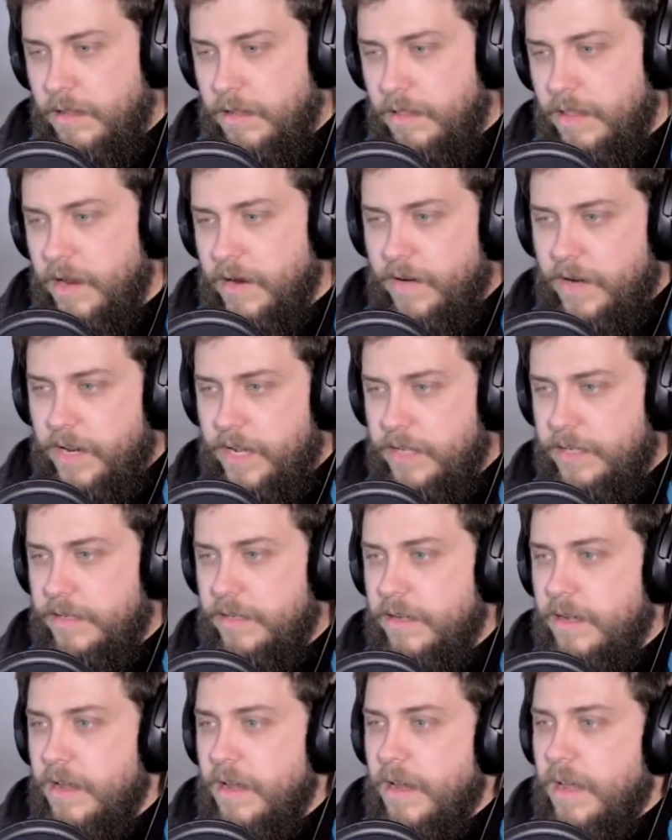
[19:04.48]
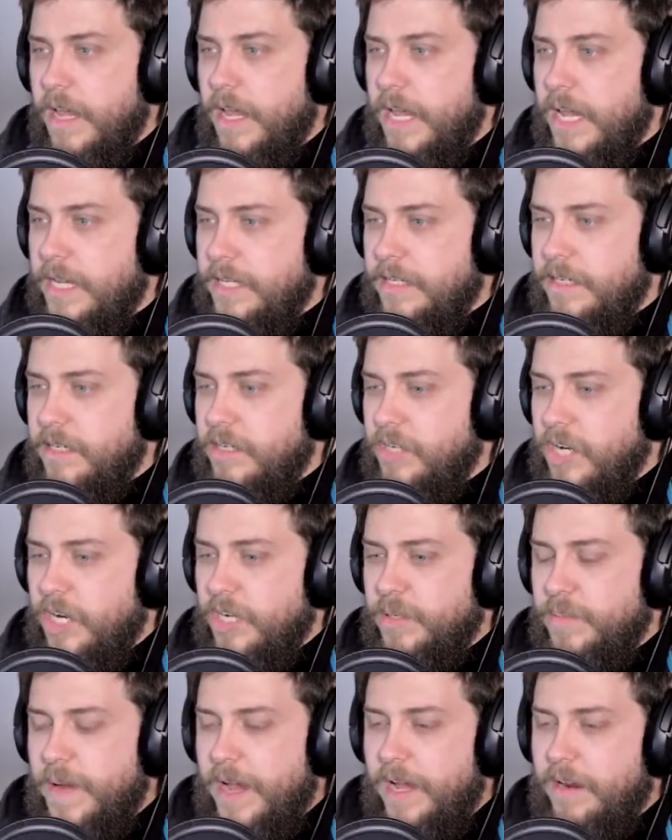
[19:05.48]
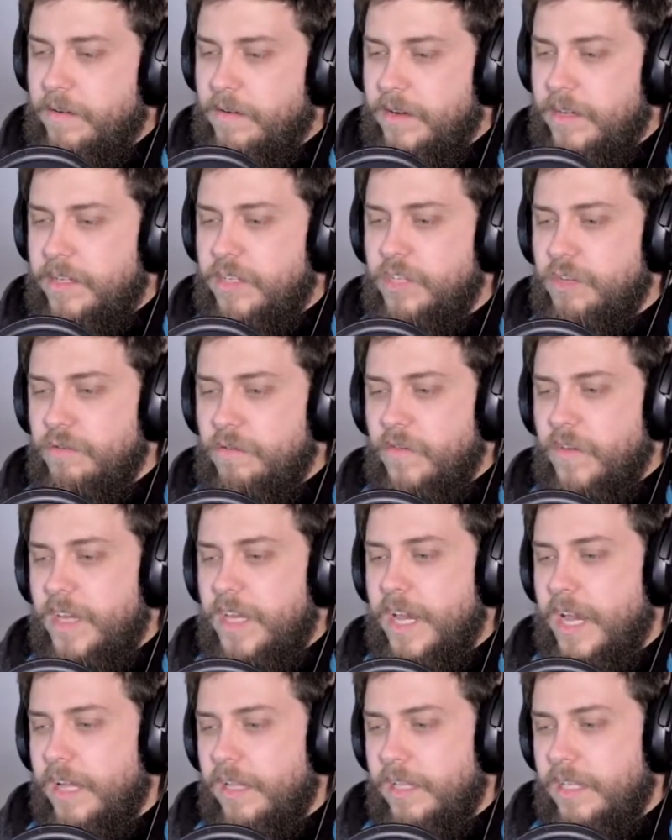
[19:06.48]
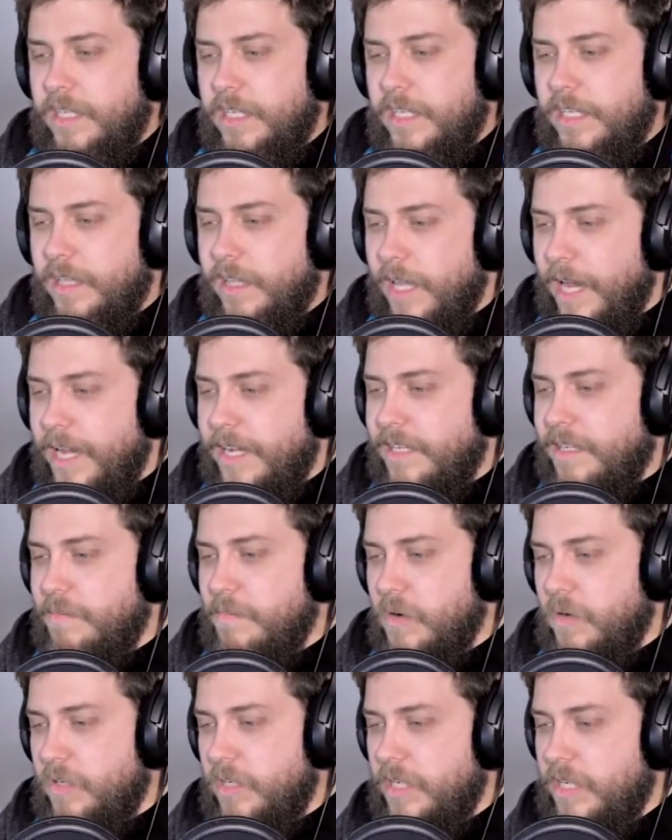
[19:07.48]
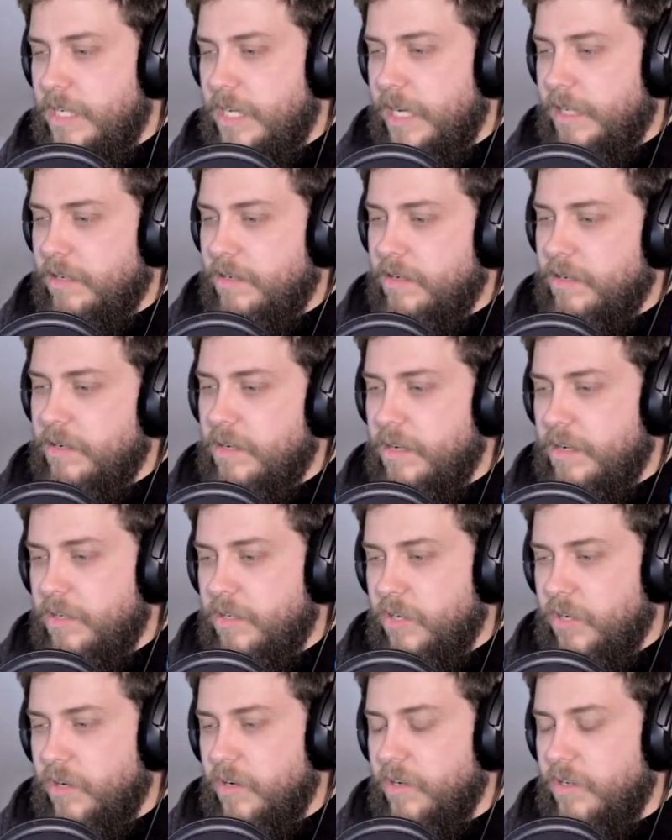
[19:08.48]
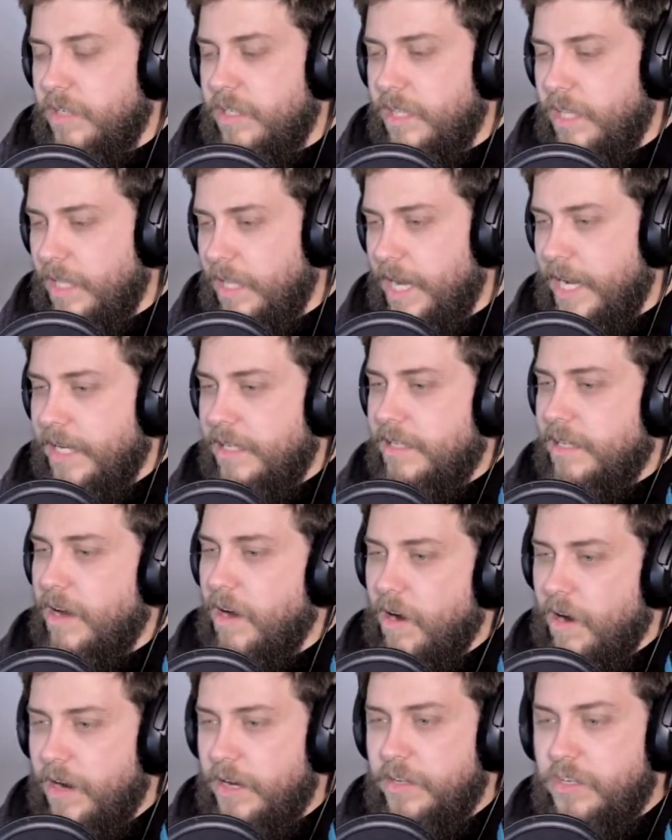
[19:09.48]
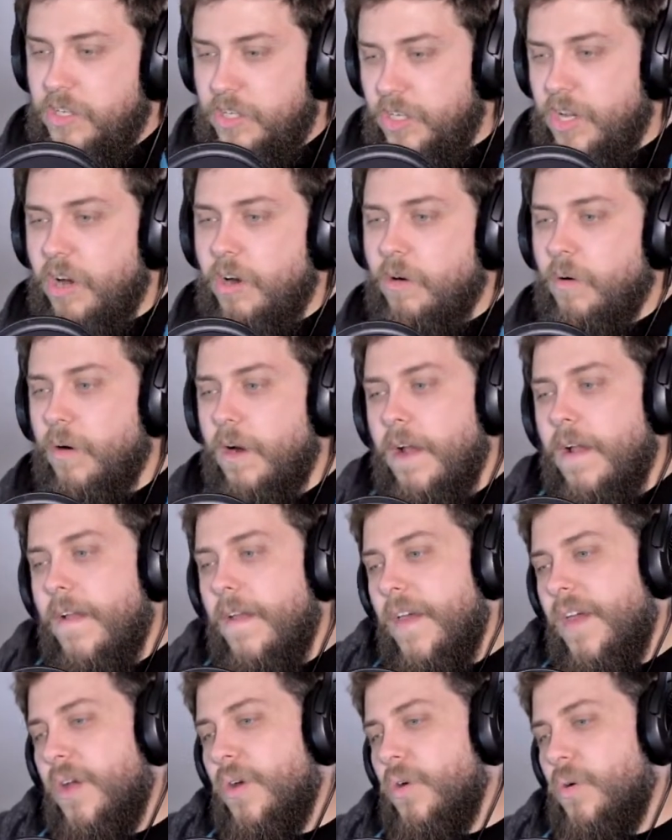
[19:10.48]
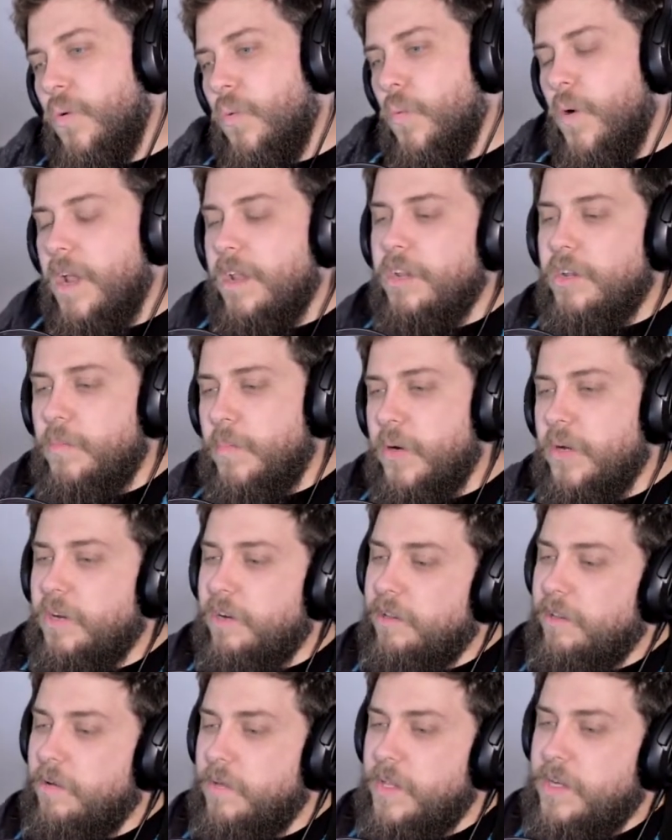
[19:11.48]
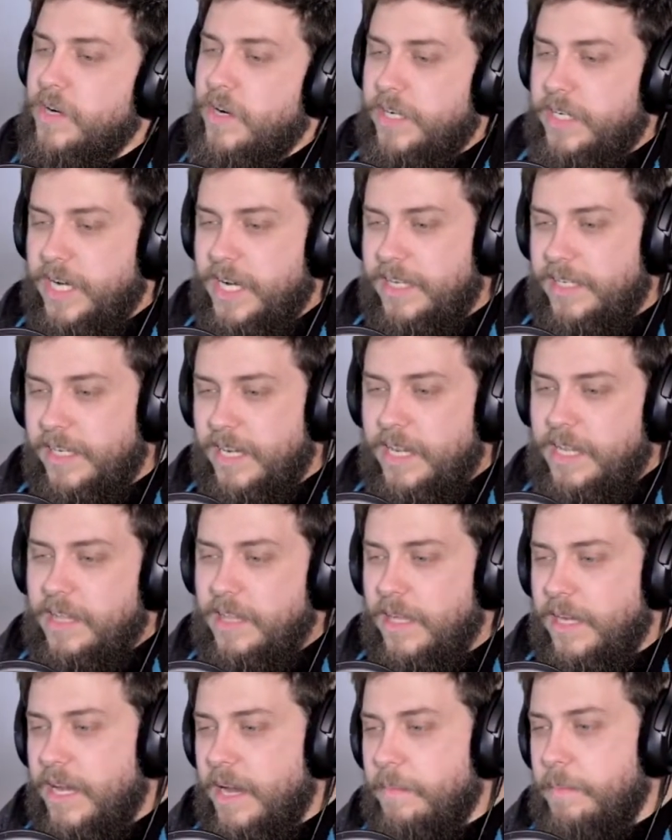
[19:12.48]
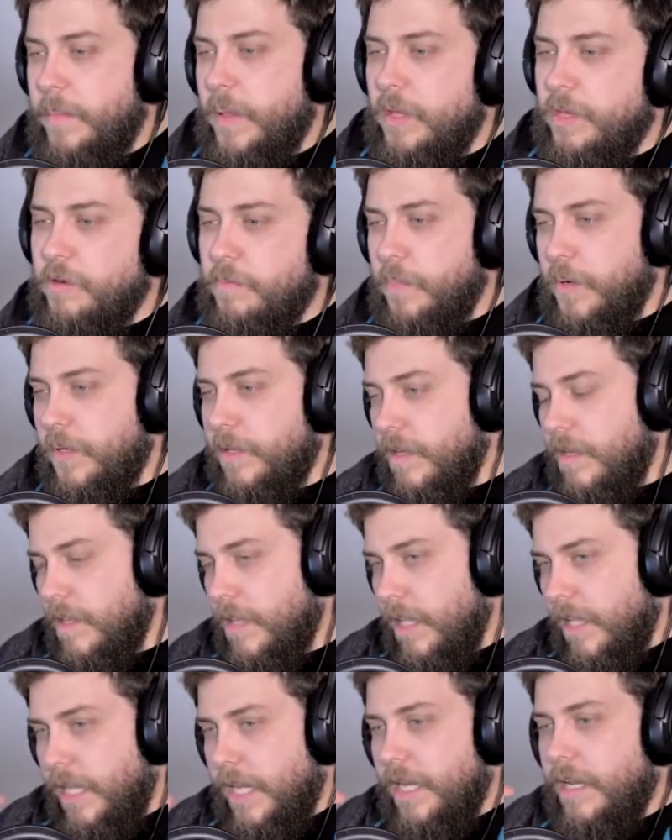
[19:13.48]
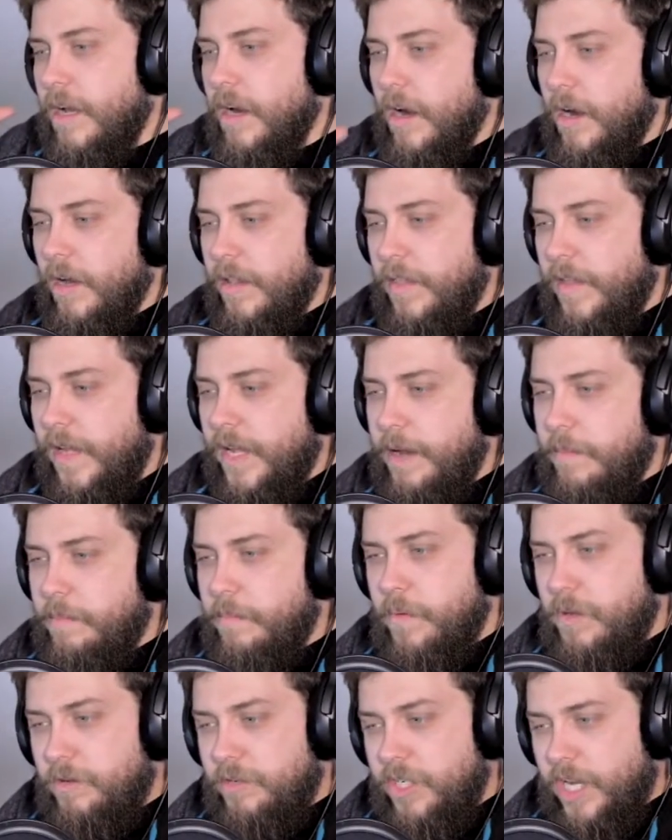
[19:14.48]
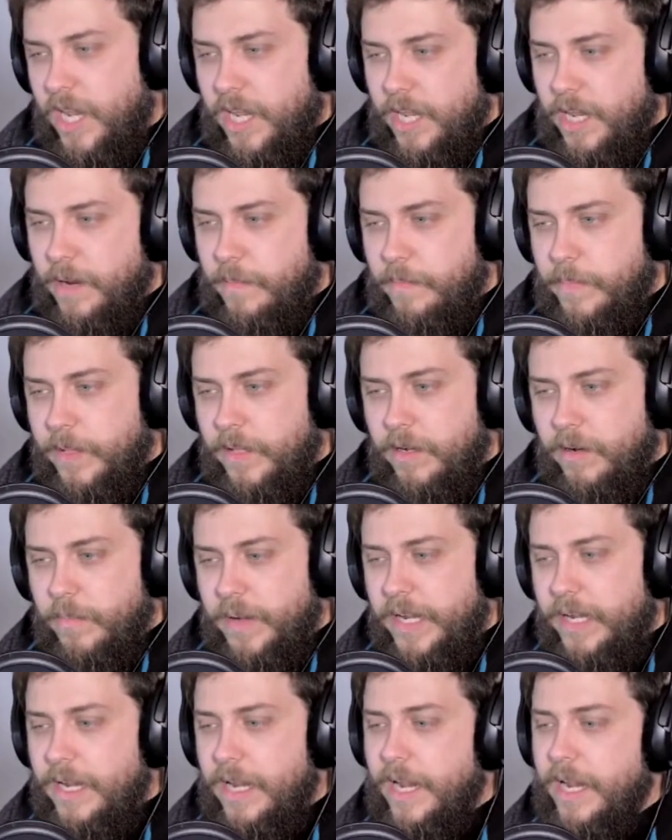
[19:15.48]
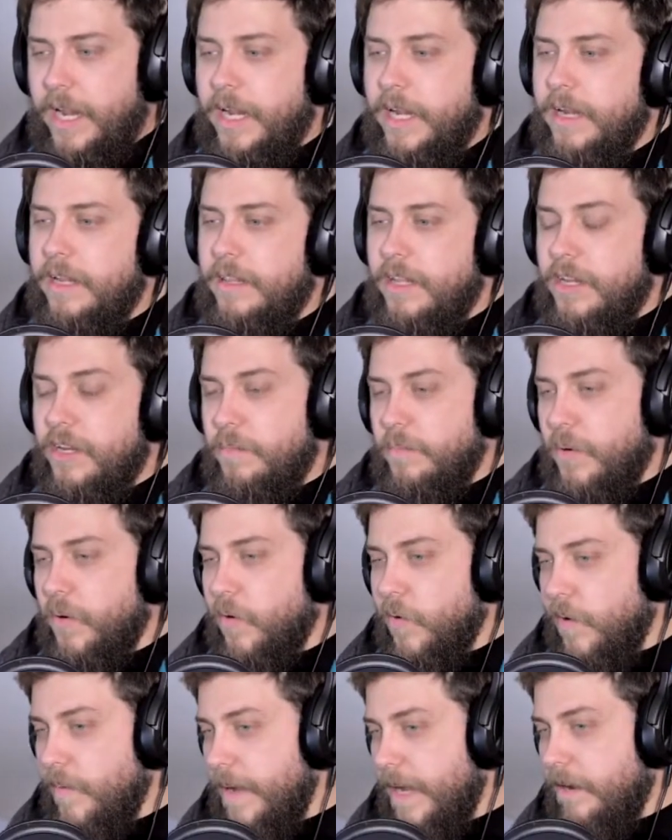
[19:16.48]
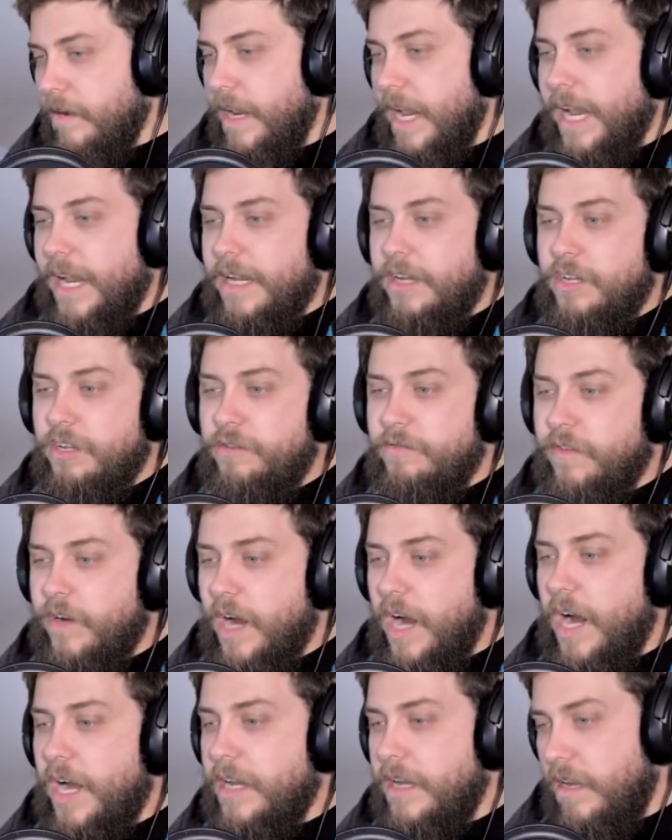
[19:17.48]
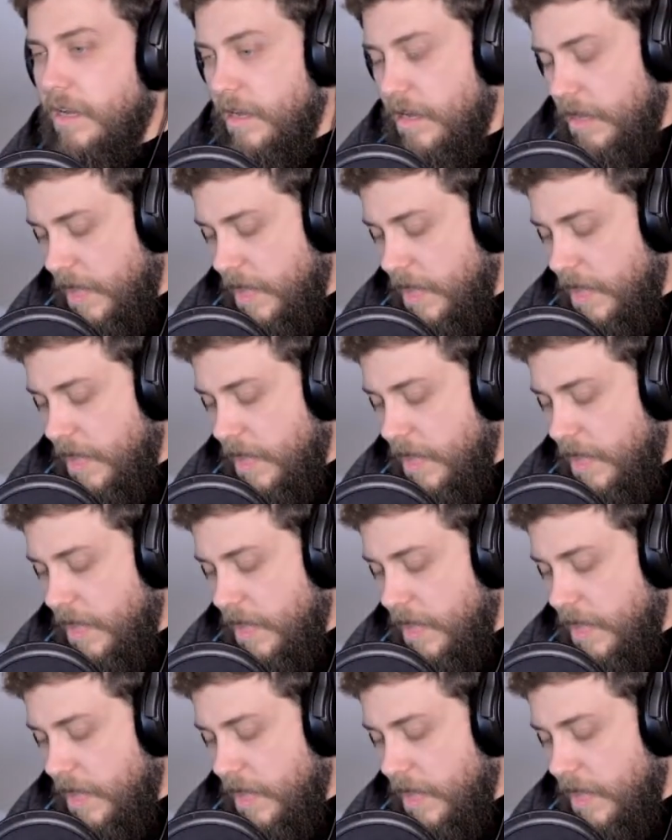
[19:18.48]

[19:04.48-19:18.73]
There it is. Easy to change batteries, UV LED lights, motion detector turns the lights on. So when you put your glow-in-the-dark dice in the cup, you put the lid on the cup, you shake it up a little bit, and then you pour them out, and you've got